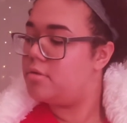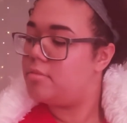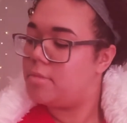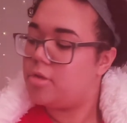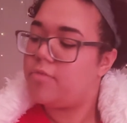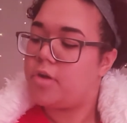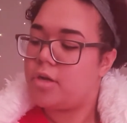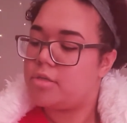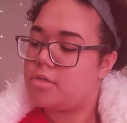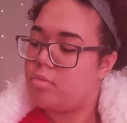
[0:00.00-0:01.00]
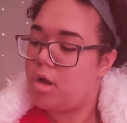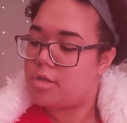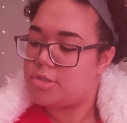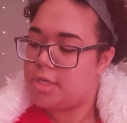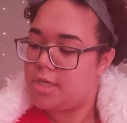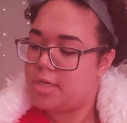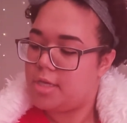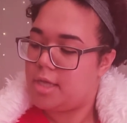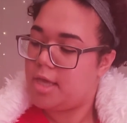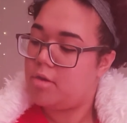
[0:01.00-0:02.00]
Milk for her to wash
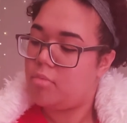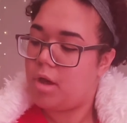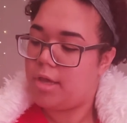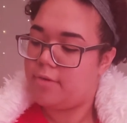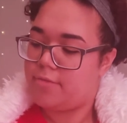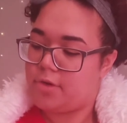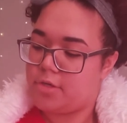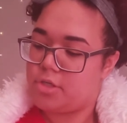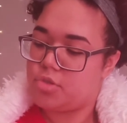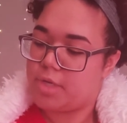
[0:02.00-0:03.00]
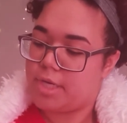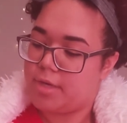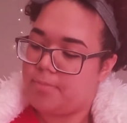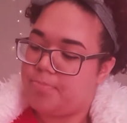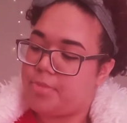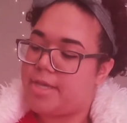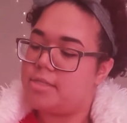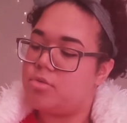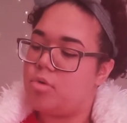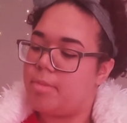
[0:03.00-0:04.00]
in and wine for her to drink,
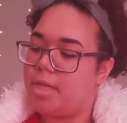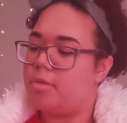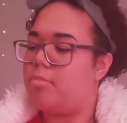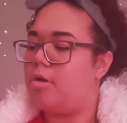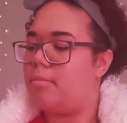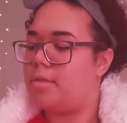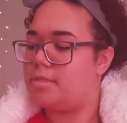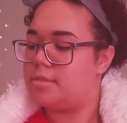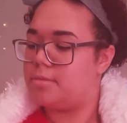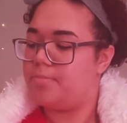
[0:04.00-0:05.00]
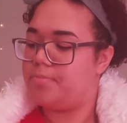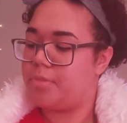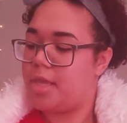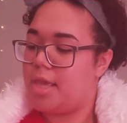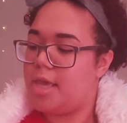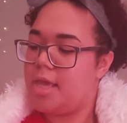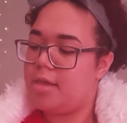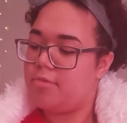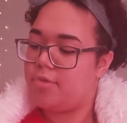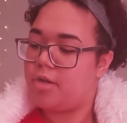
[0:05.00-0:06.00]
as the woman had promised.
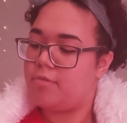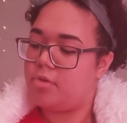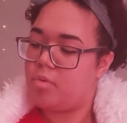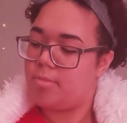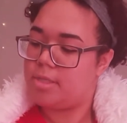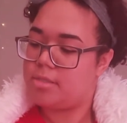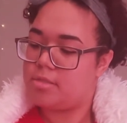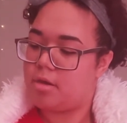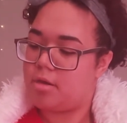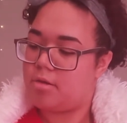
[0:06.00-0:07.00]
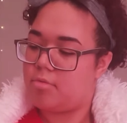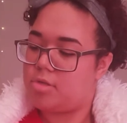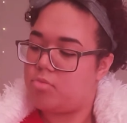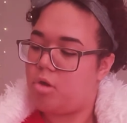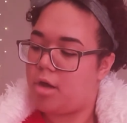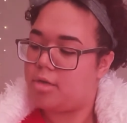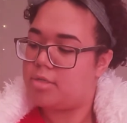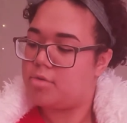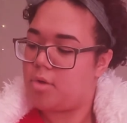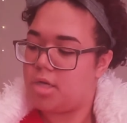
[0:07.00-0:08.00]
In front of the woman's daughter was water
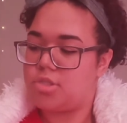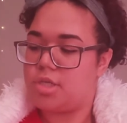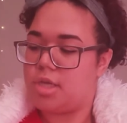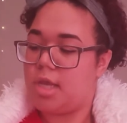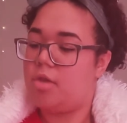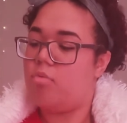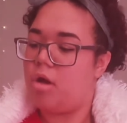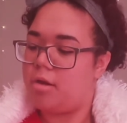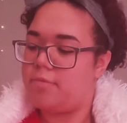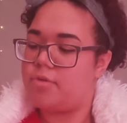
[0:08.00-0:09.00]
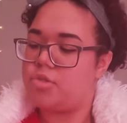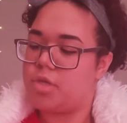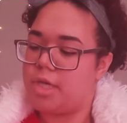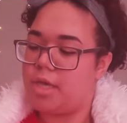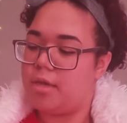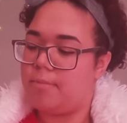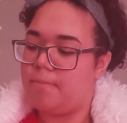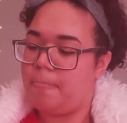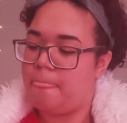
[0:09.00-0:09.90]
to wash in and water for drinking.